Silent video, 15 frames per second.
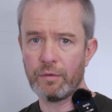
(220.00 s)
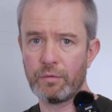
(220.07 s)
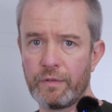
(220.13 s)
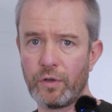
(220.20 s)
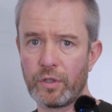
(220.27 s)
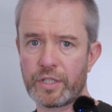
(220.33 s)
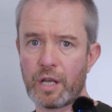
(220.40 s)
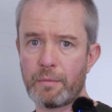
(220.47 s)

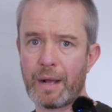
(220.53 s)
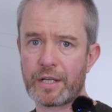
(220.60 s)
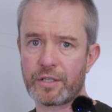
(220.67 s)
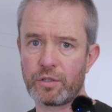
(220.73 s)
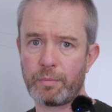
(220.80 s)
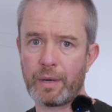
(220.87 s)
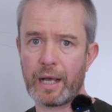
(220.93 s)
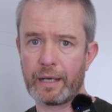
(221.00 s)
We've also
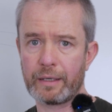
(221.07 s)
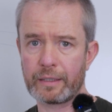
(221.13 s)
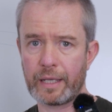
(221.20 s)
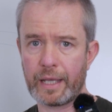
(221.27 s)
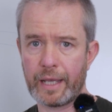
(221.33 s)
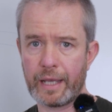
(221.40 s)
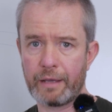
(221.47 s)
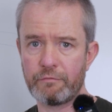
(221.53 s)
matched up
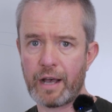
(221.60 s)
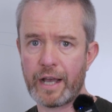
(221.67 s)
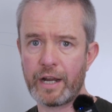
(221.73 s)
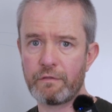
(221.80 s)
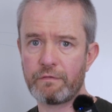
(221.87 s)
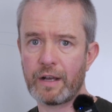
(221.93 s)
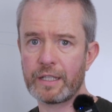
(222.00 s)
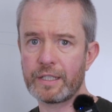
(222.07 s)
our
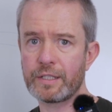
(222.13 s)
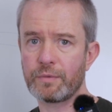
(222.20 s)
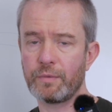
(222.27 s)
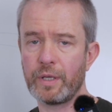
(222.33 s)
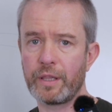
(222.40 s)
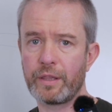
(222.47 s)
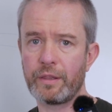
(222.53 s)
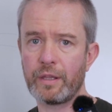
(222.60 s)
Rhino fans
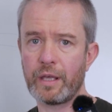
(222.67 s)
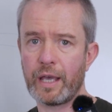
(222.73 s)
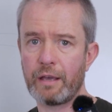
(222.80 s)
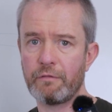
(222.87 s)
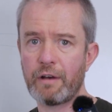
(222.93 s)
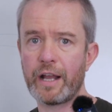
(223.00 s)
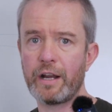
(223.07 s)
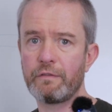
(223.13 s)
with
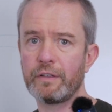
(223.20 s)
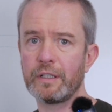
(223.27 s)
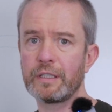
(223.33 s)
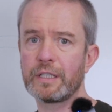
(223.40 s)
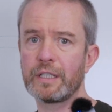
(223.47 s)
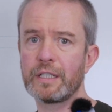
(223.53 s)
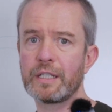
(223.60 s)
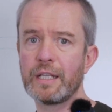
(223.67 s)
Rhino
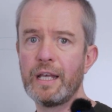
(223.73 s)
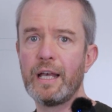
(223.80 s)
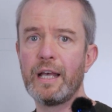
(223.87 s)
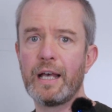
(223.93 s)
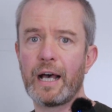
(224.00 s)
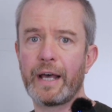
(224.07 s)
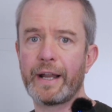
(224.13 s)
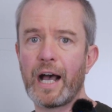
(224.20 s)
filters
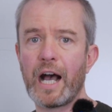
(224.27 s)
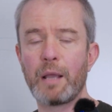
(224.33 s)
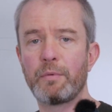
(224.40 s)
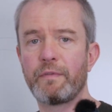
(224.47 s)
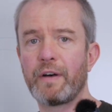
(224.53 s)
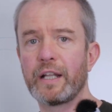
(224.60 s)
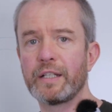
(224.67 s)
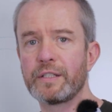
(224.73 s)
and the
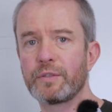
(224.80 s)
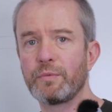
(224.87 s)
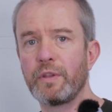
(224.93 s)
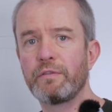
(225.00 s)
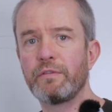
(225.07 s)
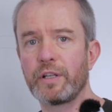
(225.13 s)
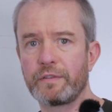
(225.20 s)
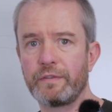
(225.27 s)
Hyper fans
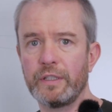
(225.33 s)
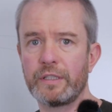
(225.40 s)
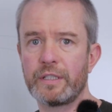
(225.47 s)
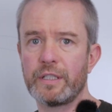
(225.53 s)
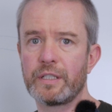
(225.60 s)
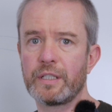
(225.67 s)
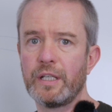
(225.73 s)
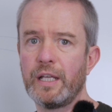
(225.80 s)
with fresh
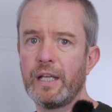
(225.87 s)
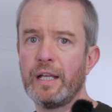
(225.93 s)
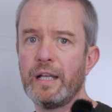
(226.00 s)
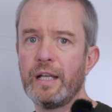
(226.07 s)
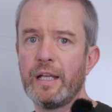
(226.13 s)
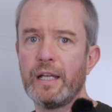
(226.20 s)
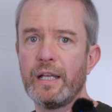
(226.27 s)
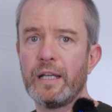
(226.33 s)
filters.
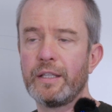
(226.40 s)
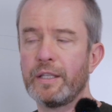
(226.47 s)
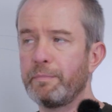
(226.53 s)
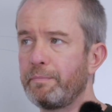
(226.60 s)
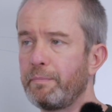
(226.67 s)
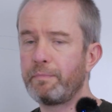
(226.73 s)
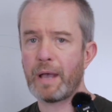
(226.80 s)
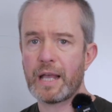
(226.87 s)

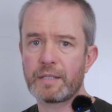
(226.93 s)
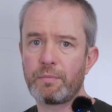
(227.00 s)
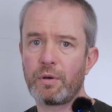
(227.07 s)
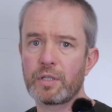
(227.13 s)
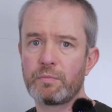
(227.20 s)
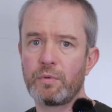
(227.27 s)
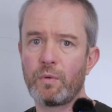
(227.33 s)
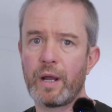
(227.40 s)
The best
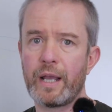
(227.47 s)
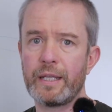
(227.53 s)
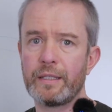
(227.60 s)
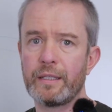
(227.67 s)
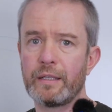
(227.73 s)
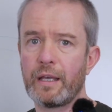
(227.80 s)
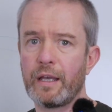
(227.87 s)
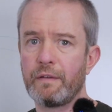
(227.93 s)
possible
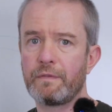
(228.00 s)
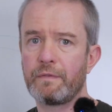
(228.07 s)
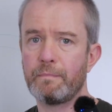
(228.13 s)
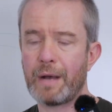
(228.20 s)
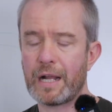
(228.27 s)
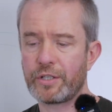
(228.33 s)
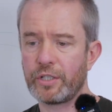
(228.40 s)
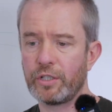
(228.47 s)
way of
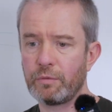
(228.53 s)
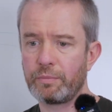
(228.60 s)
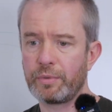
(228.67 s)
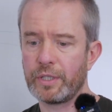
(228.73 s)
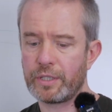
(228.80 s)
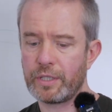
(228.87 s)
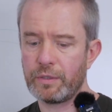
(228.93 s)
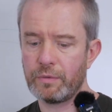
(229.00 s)
matching up
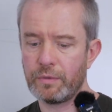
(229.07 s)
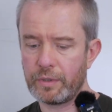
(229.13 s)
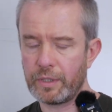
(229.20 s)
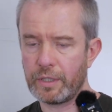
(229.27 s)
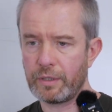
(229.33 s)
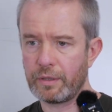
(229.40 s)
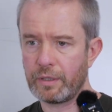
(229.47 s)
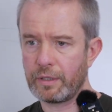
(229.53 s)

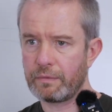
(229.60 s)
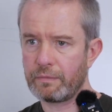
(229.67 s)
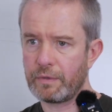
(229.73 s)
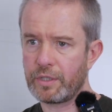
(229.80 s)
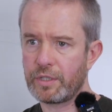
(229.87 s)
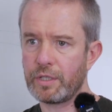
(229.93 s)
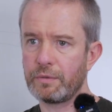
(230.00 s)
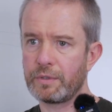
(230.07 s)

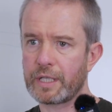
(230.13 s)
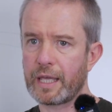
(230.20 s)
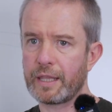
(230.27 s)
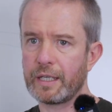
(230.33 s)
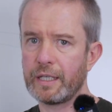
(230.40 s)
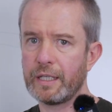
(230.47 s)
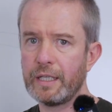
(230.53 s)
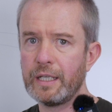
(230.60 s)
the two
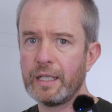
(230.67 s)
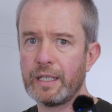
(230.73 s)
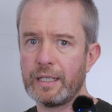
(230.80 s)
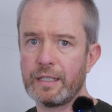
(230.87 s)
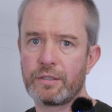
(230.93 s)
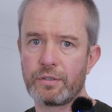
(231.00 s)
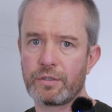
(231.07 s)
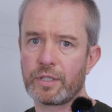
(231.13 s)
together
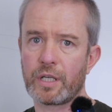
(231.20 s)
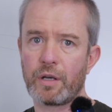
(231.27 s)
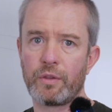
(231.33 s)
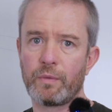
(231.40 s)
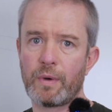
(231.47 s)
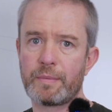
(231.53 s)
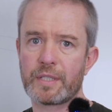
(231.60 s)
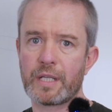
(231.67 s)
is just to go on
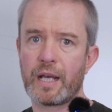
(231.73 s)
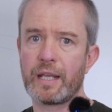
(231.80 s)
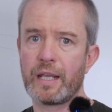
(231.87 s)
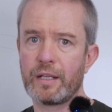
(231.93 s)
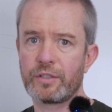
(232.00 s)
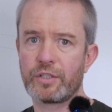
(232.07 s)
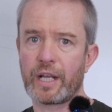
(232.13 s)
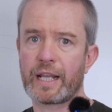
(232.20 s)
the
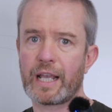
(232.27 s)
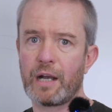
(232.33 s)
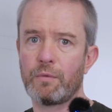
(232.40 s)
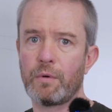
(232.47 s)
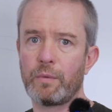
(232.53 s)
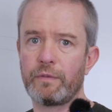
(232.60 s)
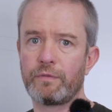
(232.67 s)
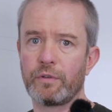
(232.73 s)
website and check out
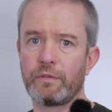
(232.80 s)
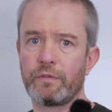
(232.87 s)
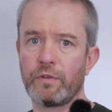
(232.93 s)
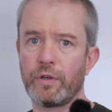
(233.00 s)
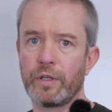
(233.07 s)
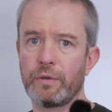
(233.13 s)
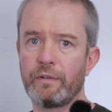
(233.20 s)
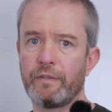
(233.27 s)
what we've done for you